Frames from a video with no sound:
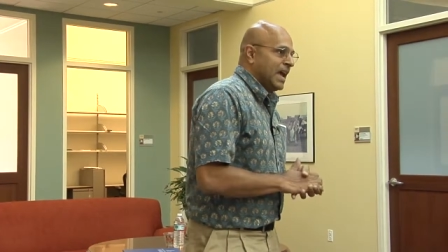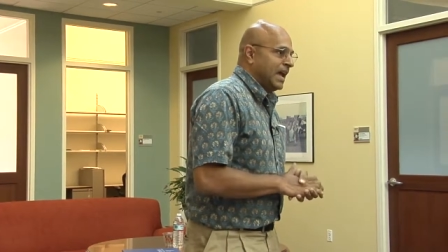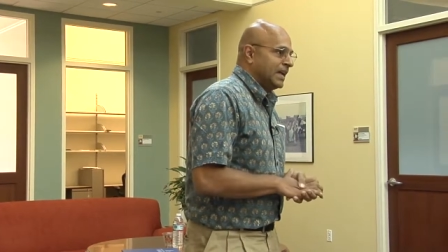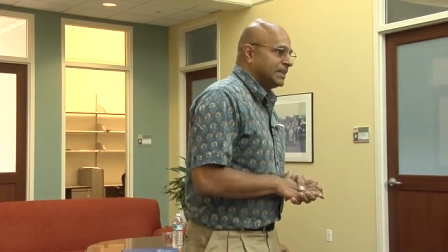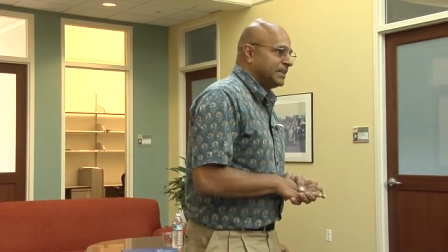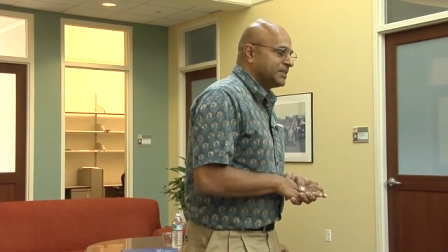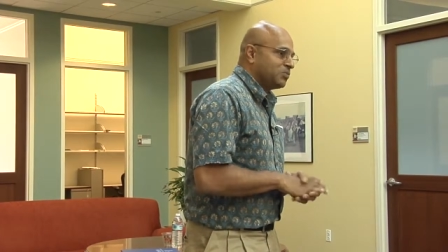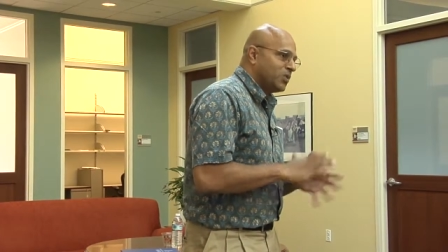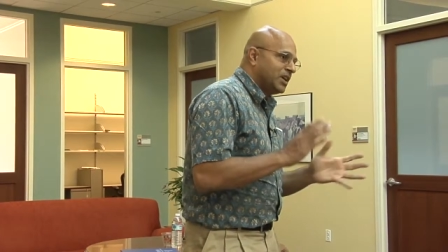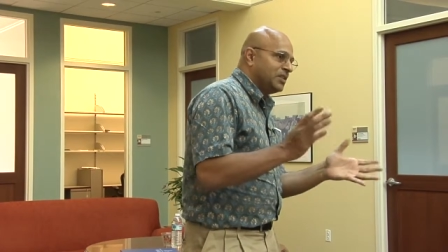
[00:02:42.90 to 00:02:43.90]
And he
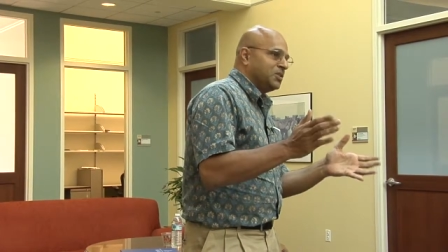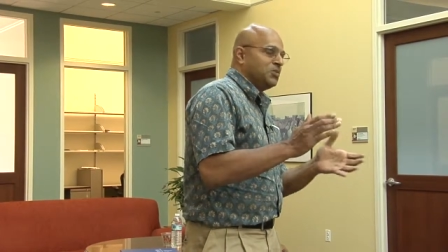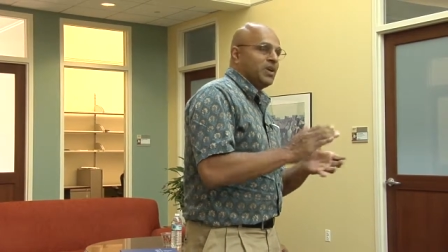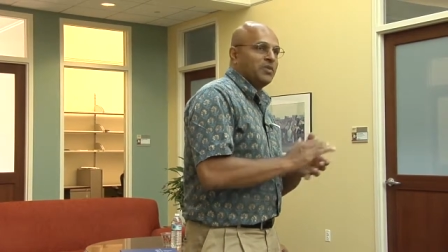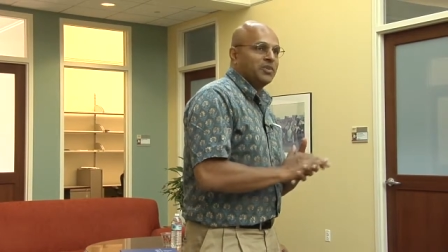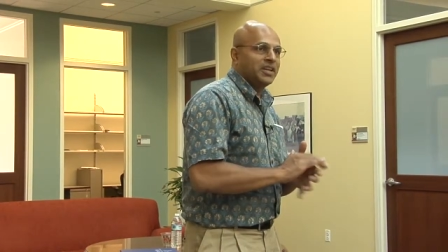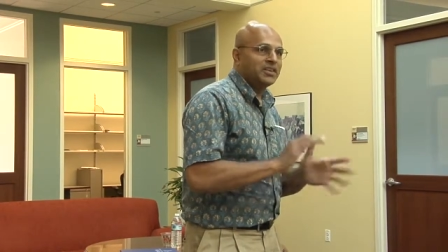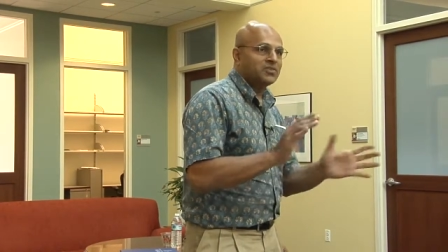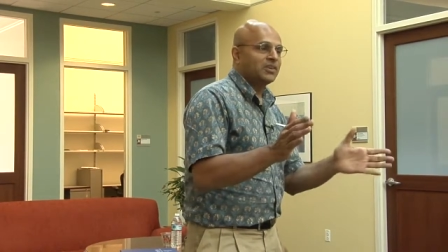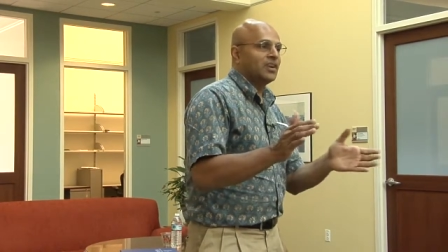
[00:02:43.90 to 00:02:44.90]
said, well, you know, I'm a
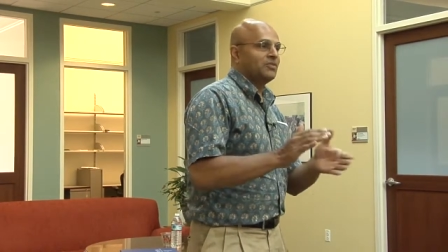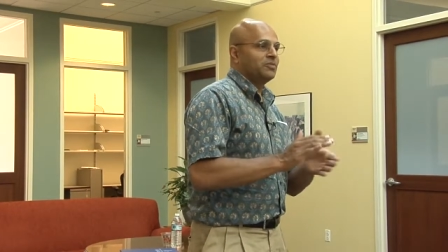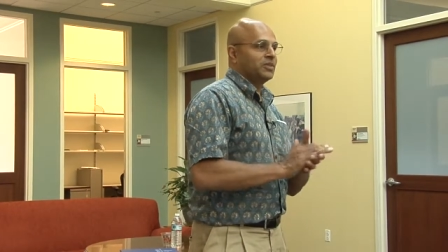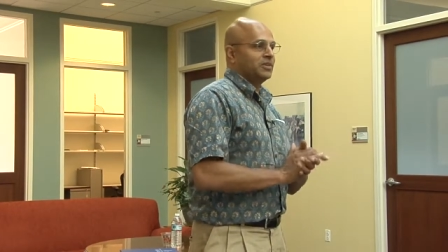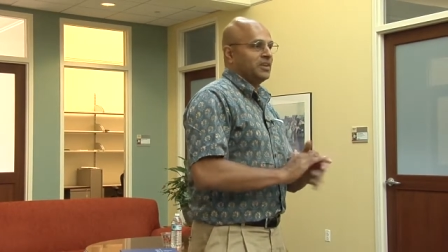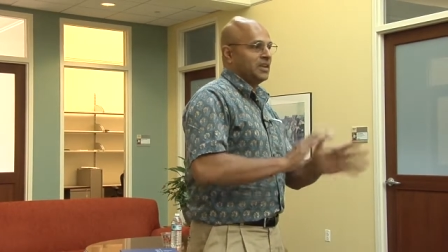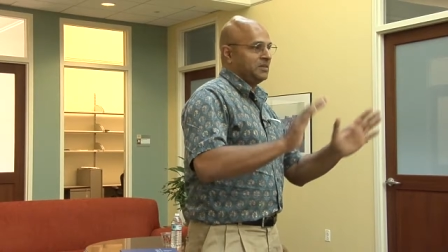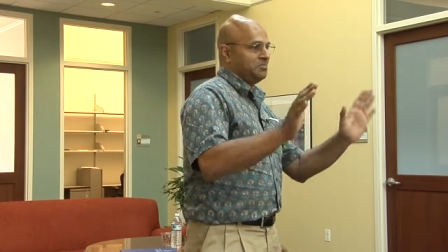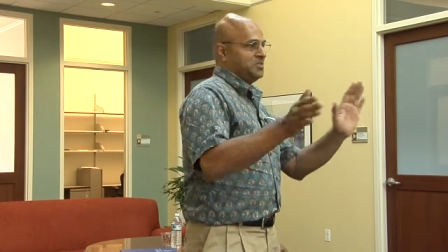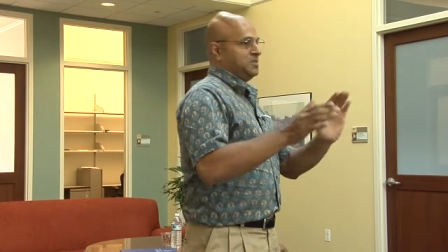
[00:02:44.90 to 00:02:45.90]
nature lover. I
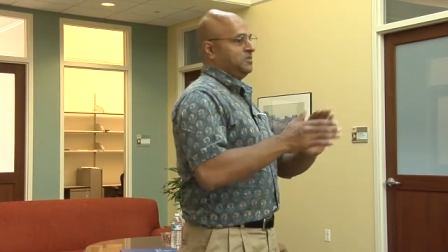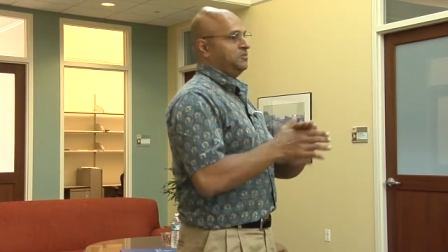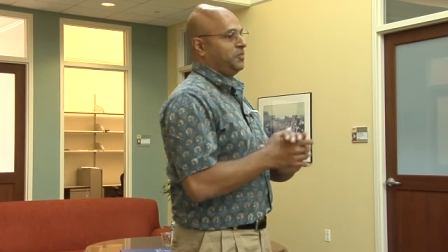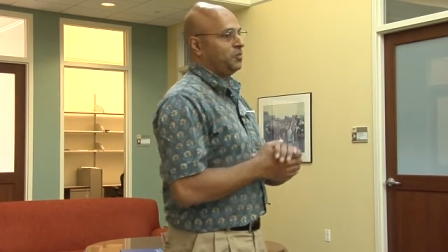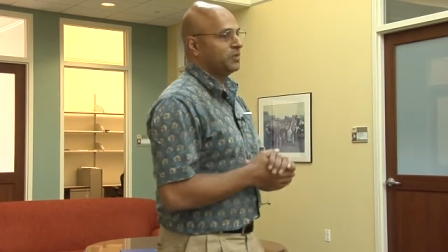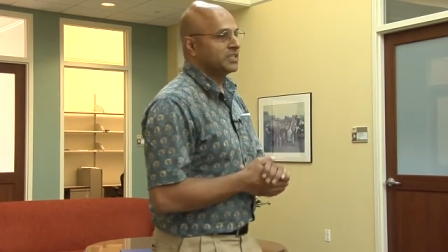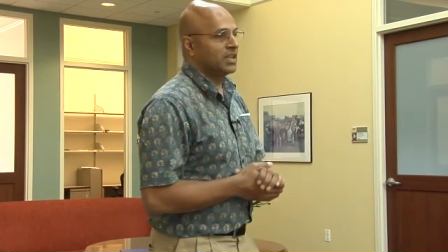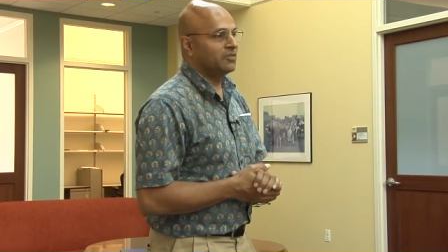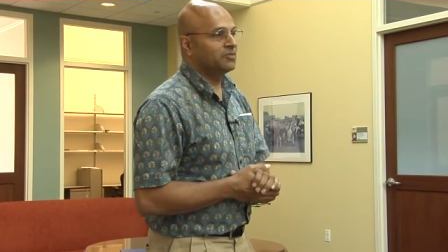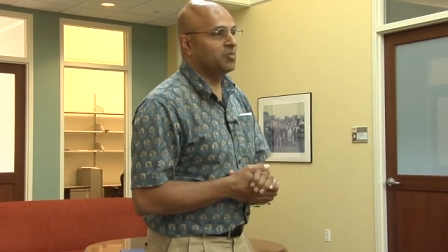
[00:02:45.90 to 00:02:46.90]
you know, have always
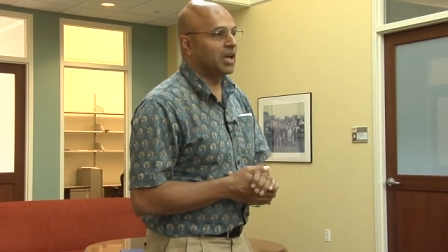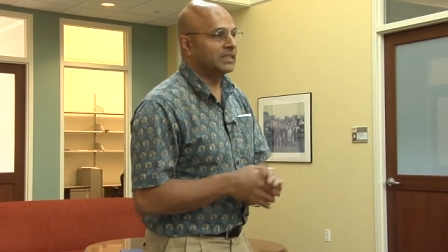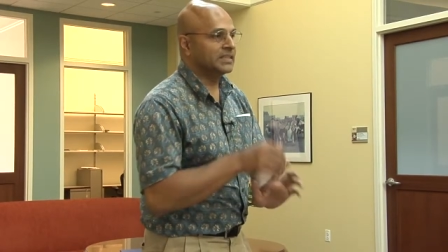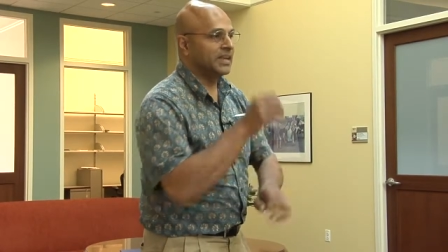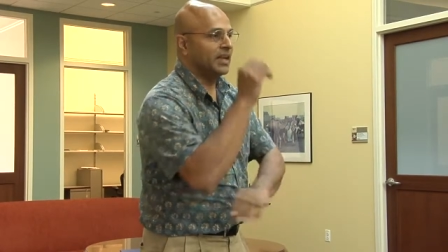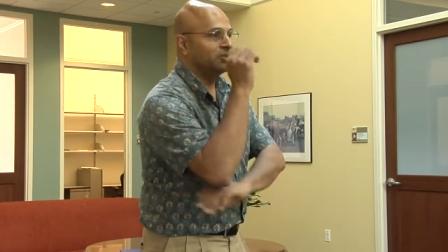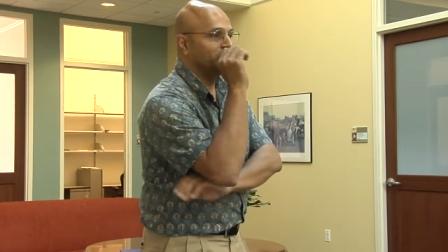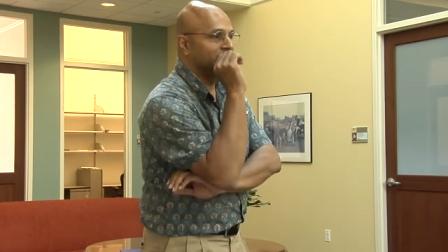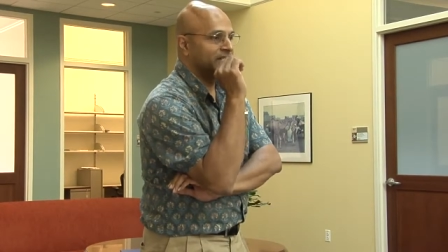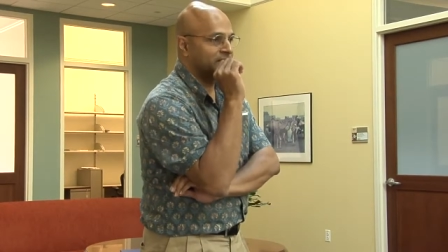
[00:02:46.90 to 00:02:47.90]
loved plants and
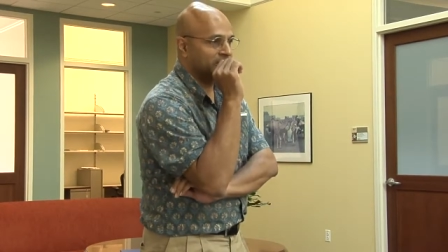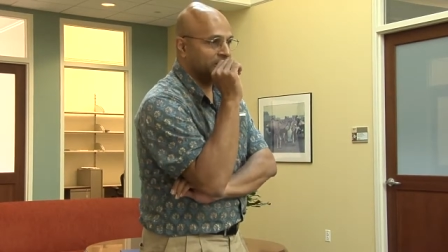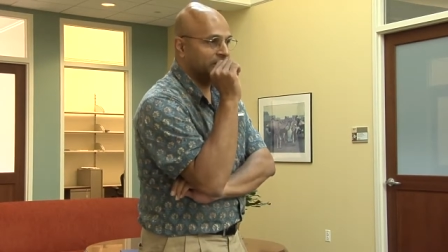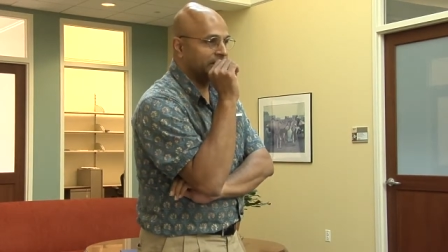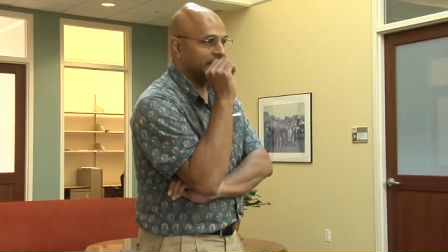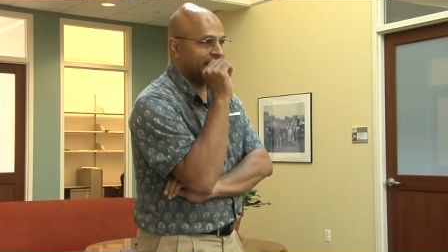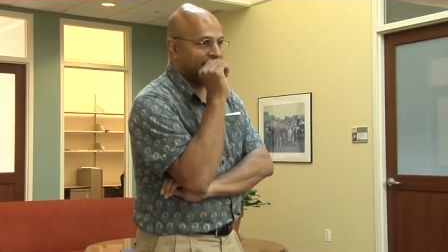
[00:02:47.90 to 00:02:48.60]
animals and so on.